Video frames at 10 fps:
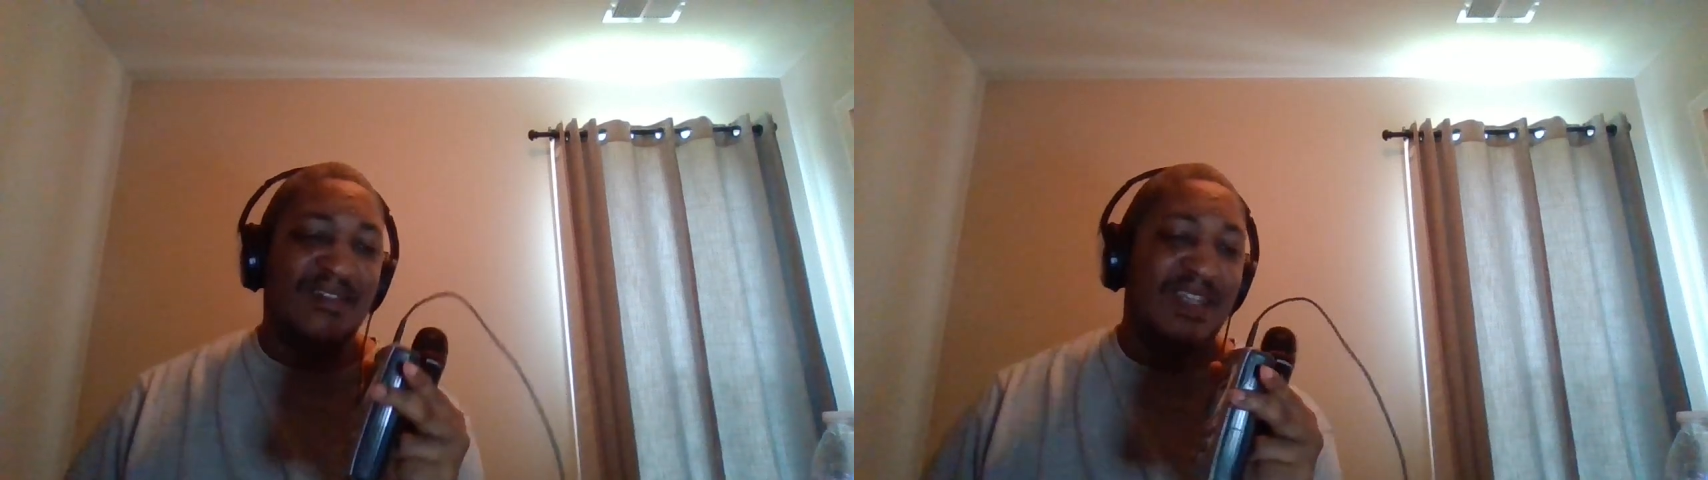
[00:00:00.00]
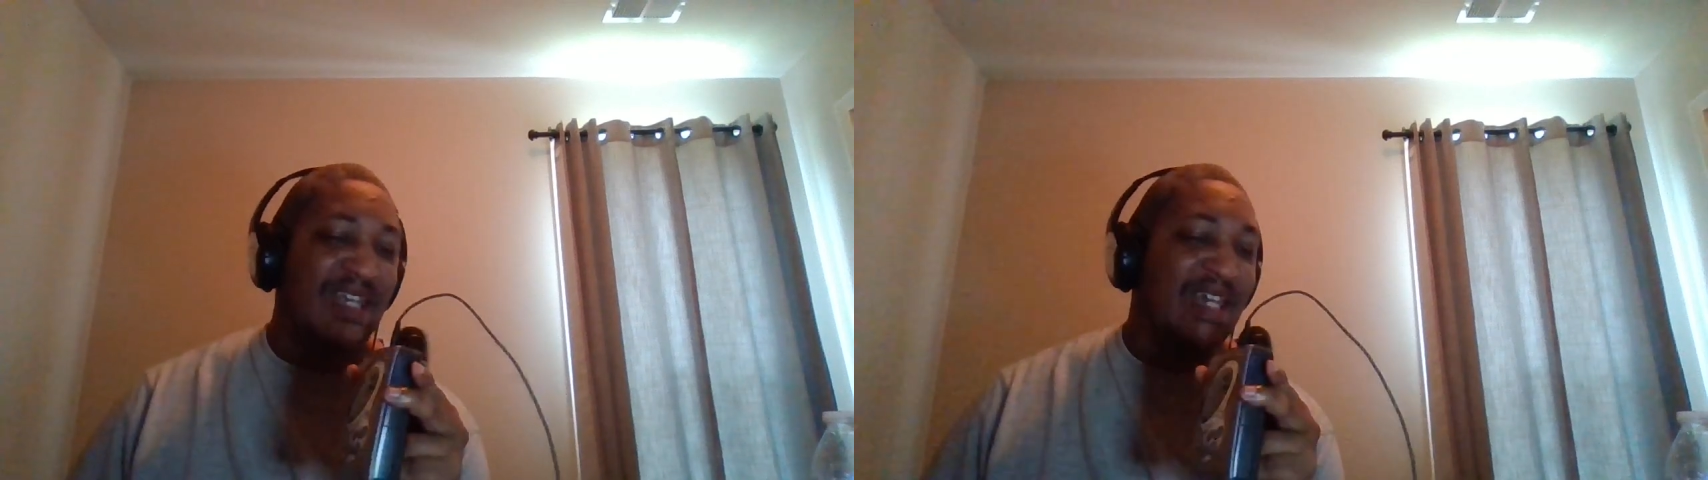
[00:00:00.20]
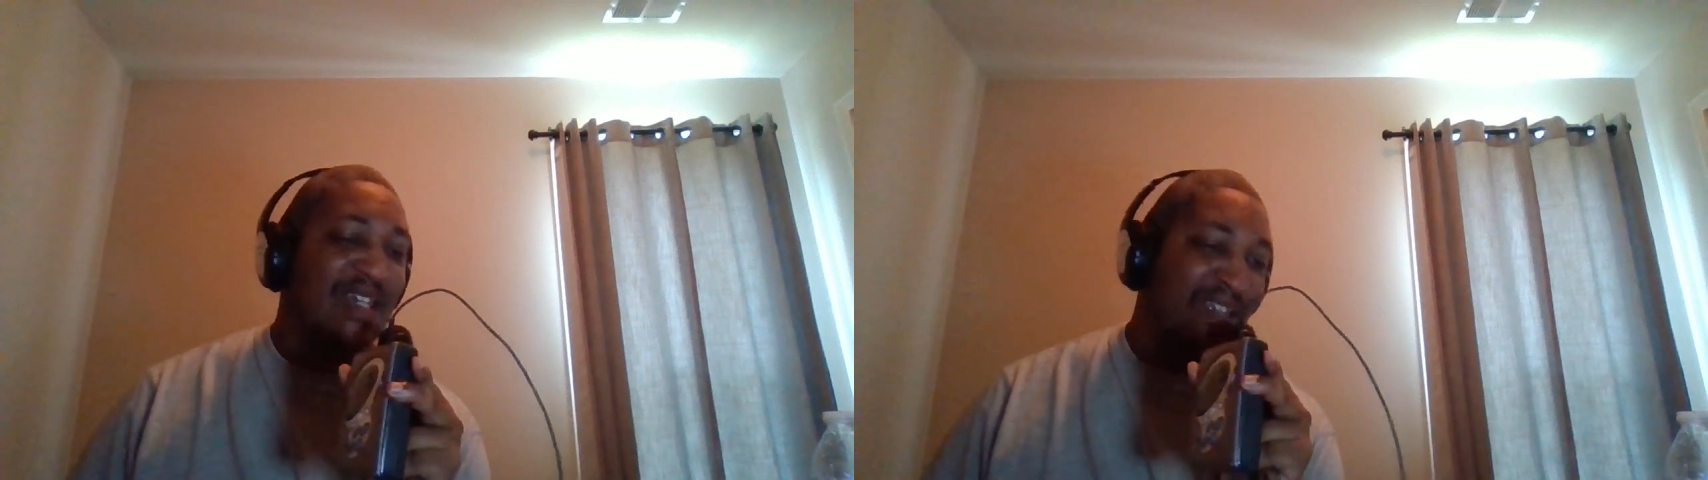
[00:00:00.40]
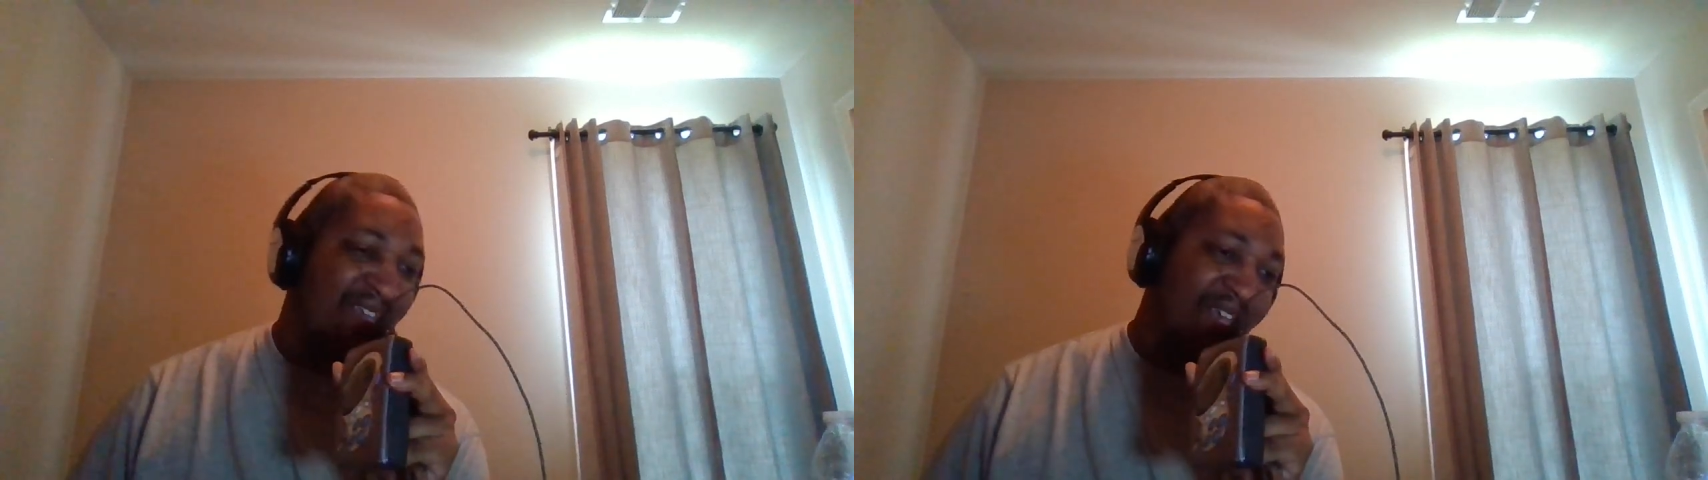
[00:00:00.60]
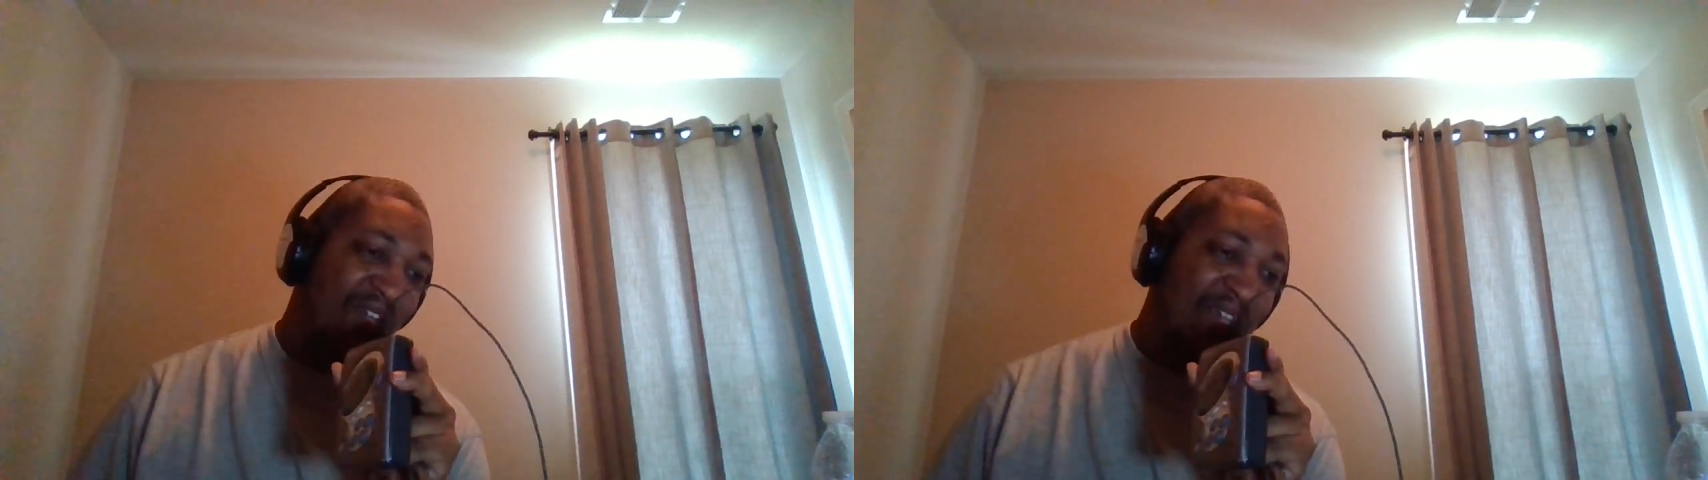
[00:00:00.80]
And
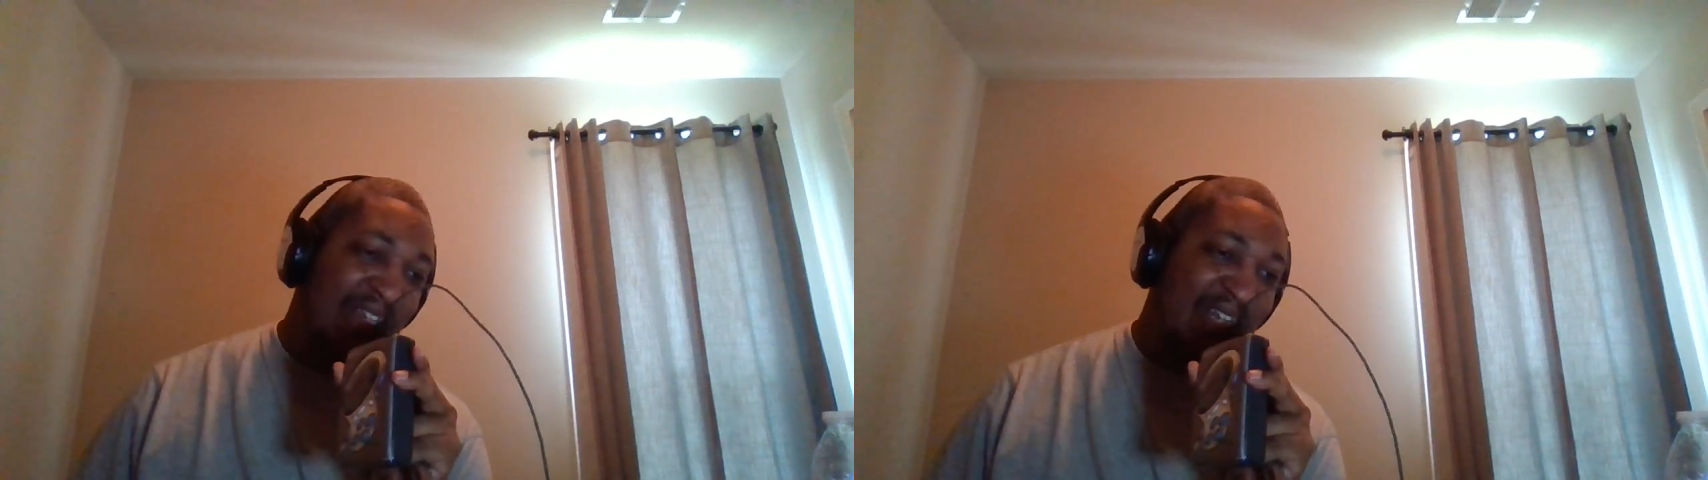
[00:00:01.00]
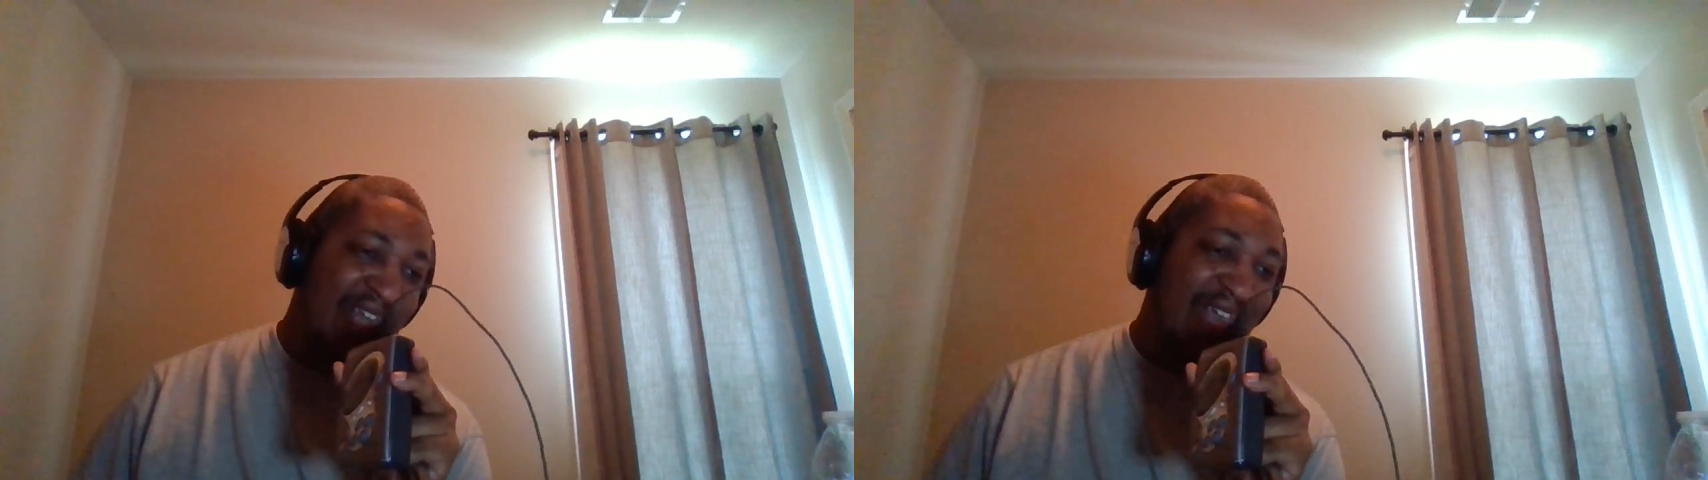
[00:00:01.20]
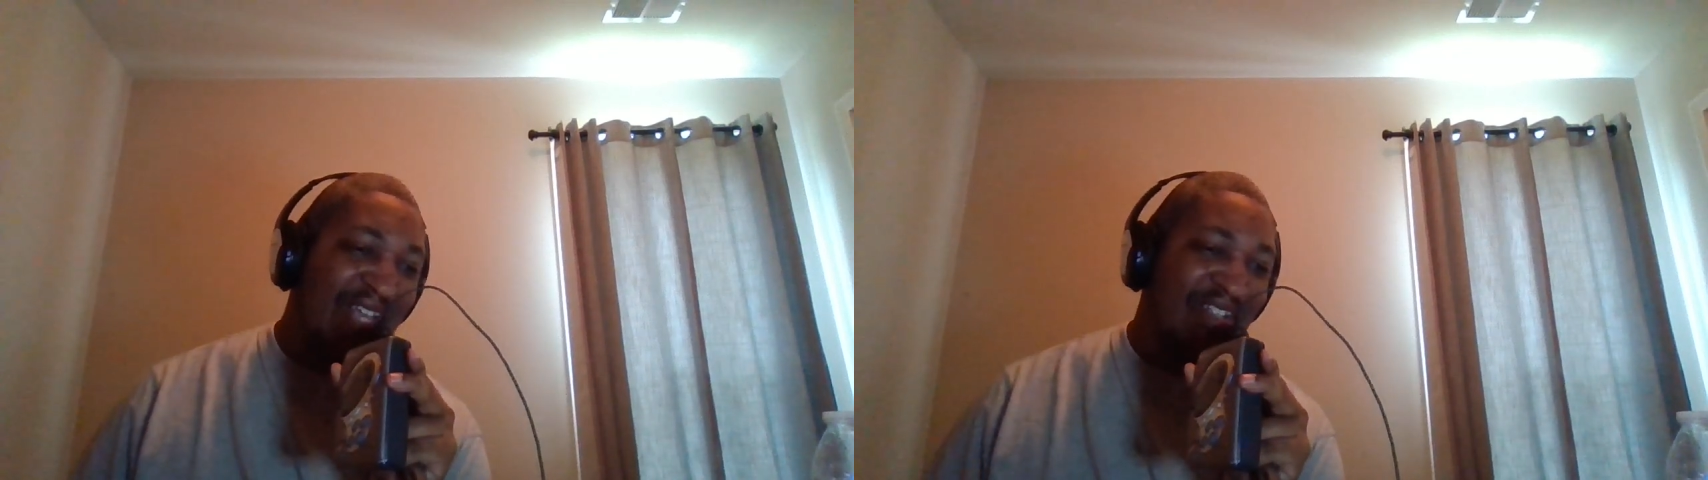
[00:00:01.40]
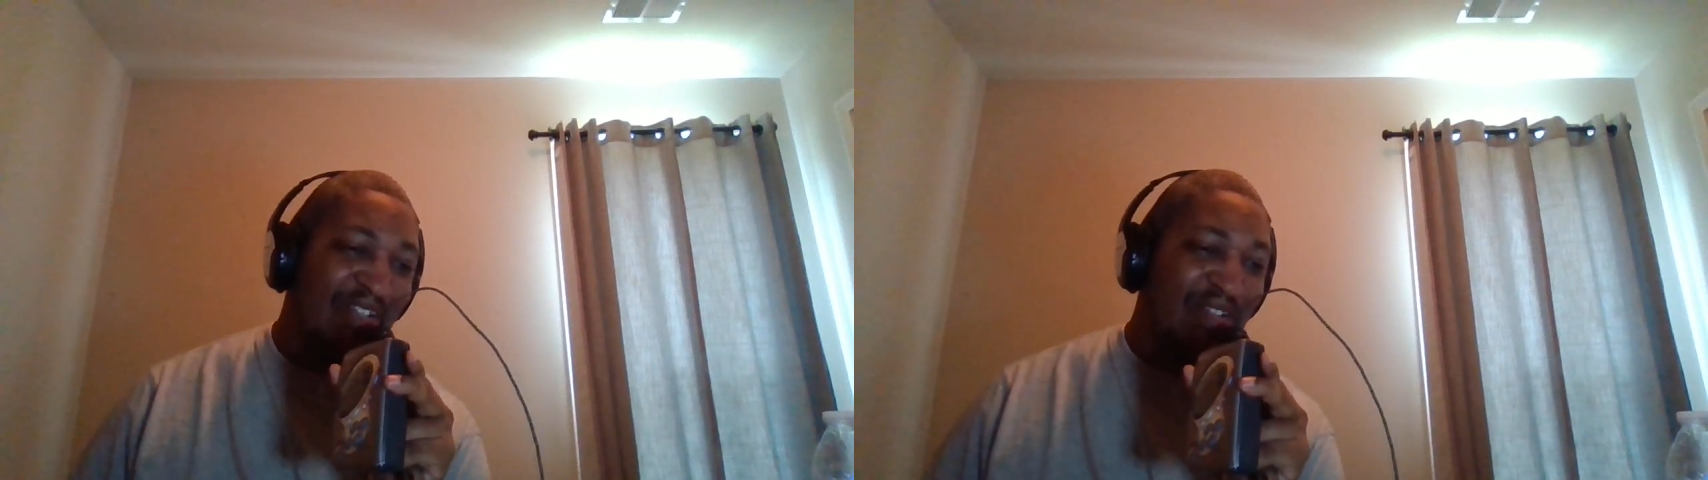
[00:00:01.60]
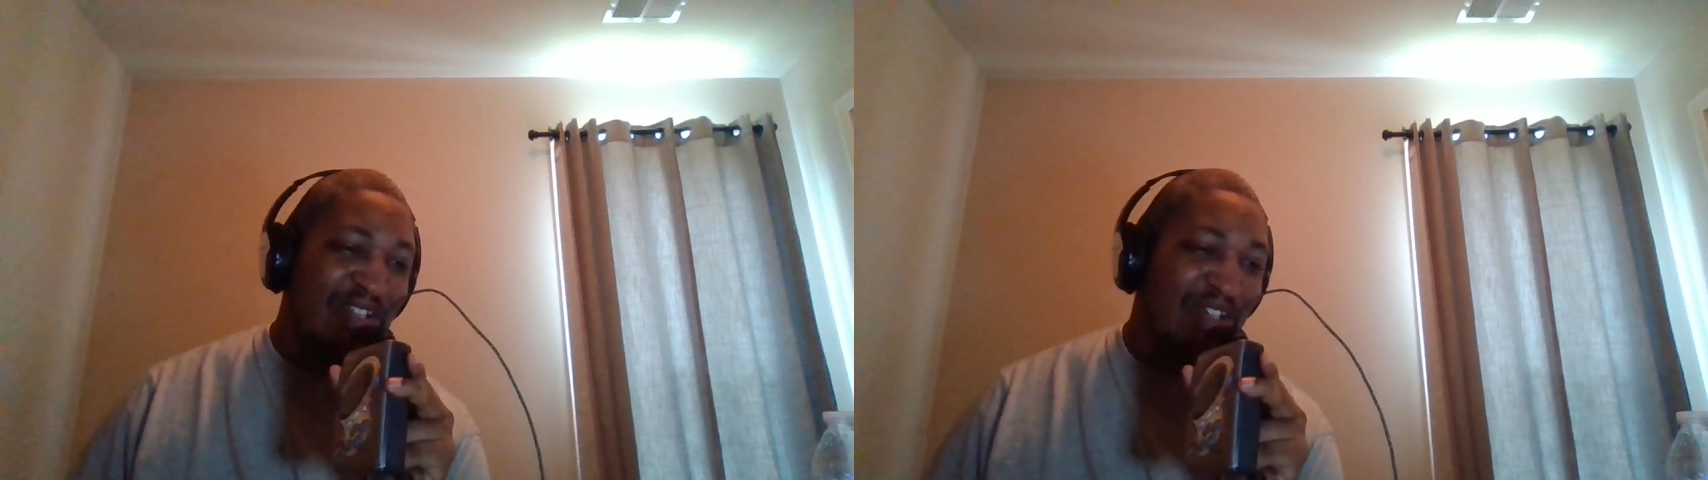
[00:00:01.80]
here is the answer
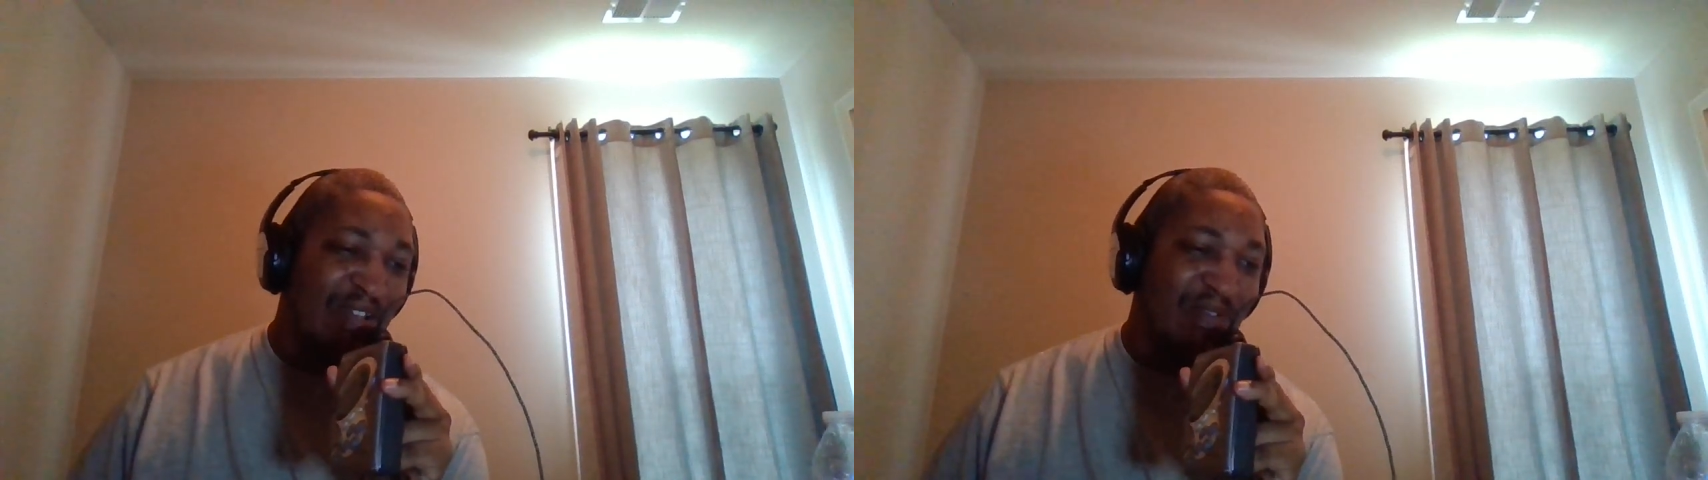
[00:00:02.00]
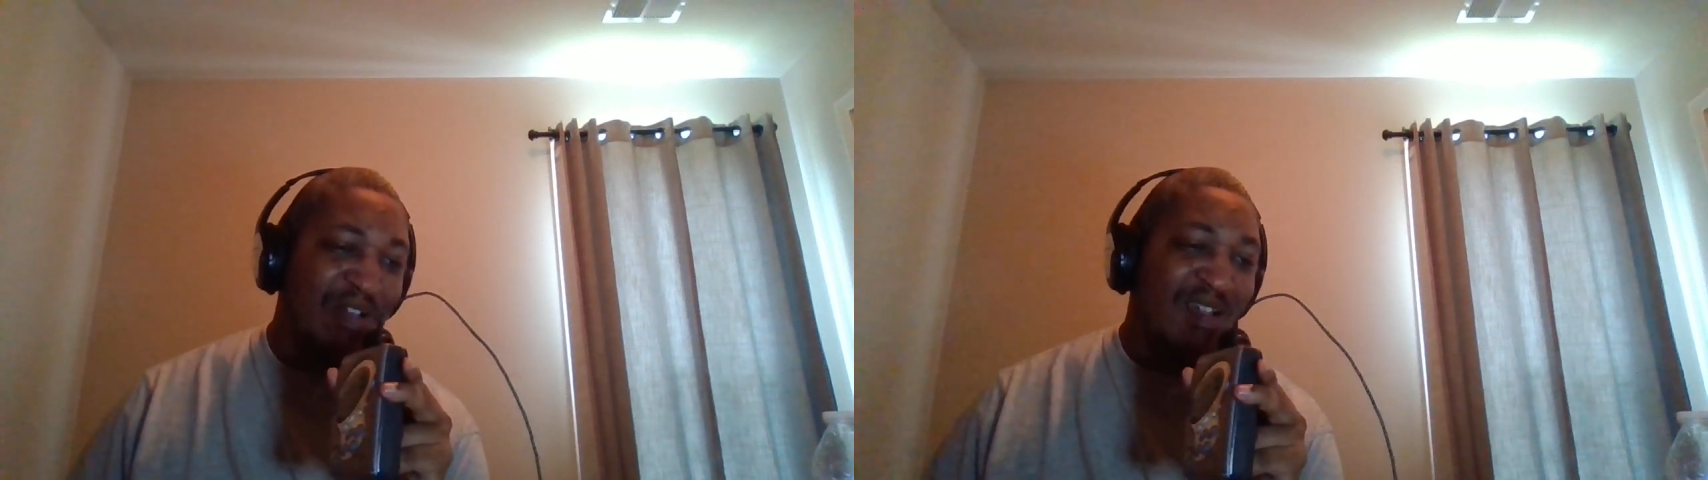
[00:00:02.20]
to